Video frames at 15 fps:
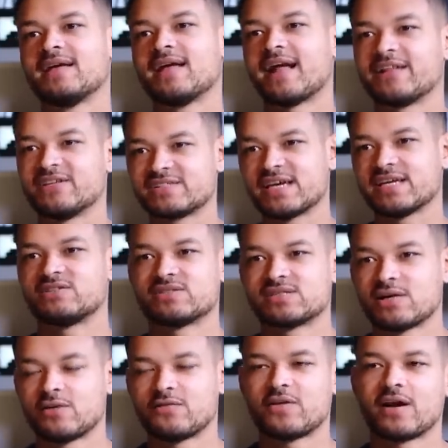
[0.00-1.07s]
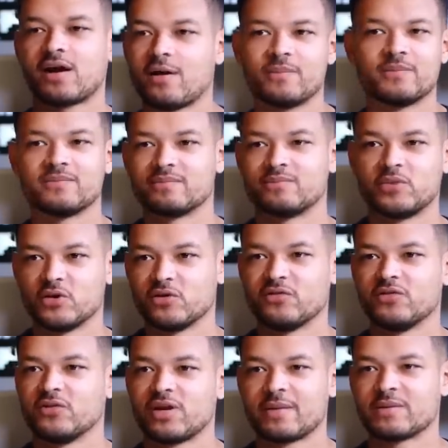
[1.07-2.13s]
and you say to yourself, like, I'm
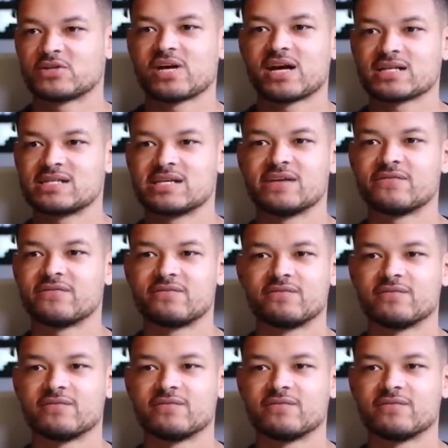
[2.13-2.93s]
beautiful, I'm attractive,